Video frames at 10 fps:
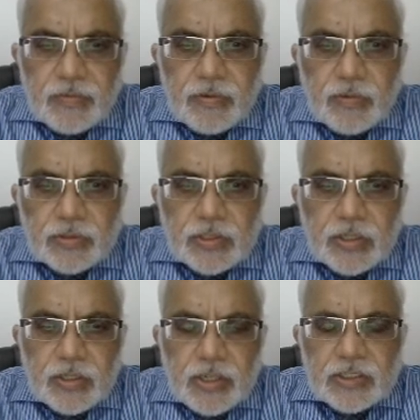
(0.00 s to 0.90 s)
it was
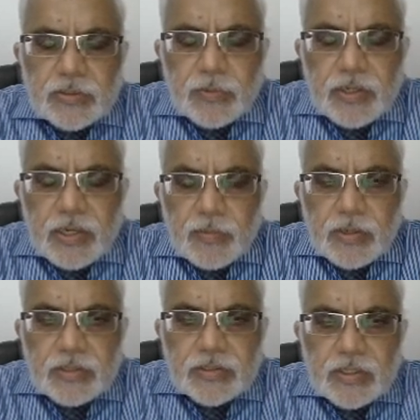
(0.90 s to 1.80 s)
a customer
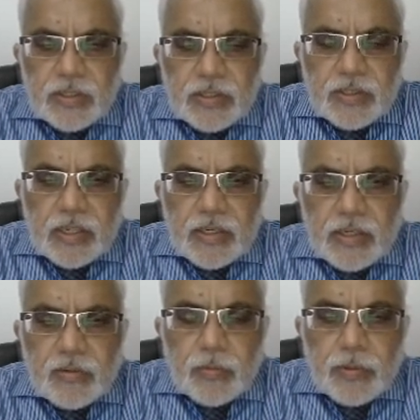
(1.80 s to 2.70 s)
database, then
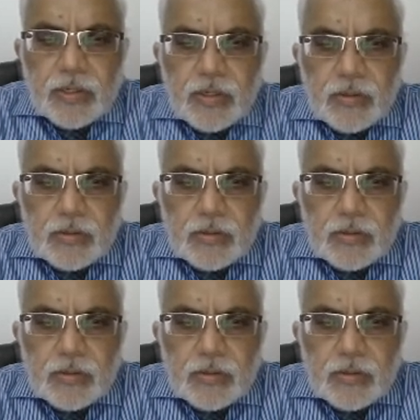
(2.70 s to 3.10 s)
it will be